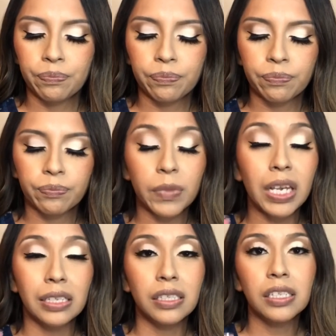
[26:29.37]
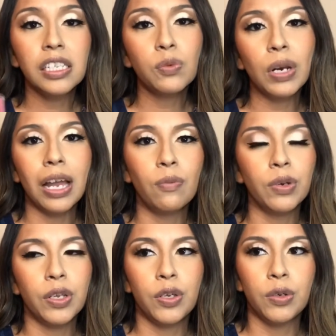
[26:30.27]
yes, this is what I would
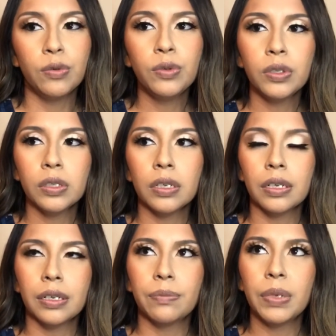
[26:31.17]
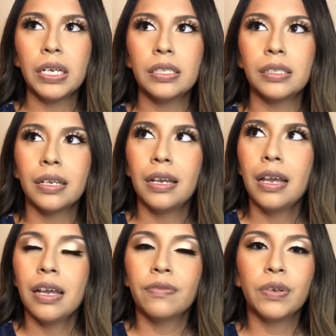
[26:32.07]
use, because
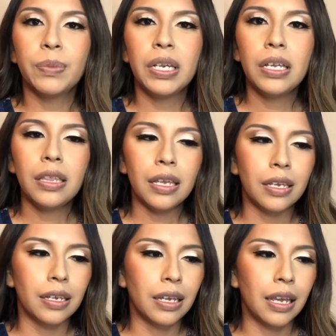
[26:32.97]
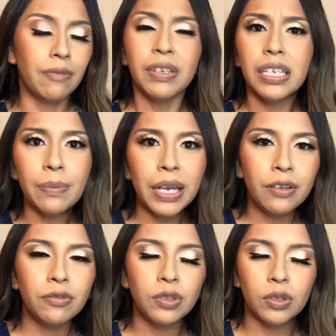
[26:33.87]
for me, like every time I
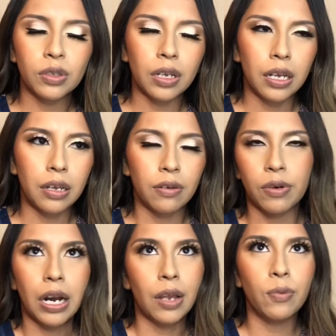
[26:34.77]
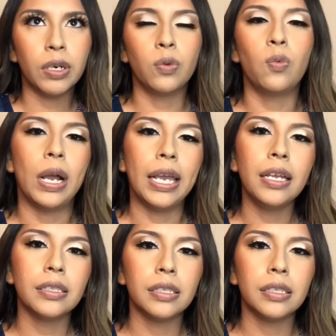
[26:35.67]
use or I wear white,